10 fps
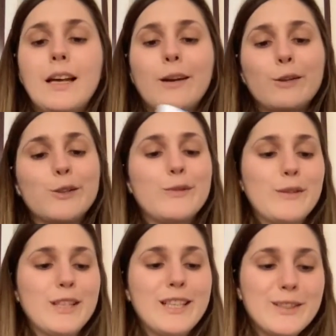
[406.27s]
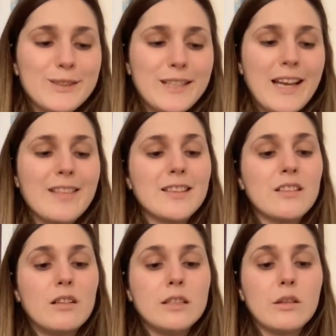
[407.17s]
and also very cute, and the
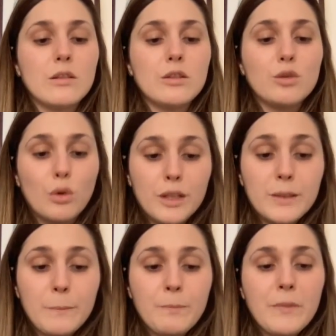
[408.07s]
stories are short.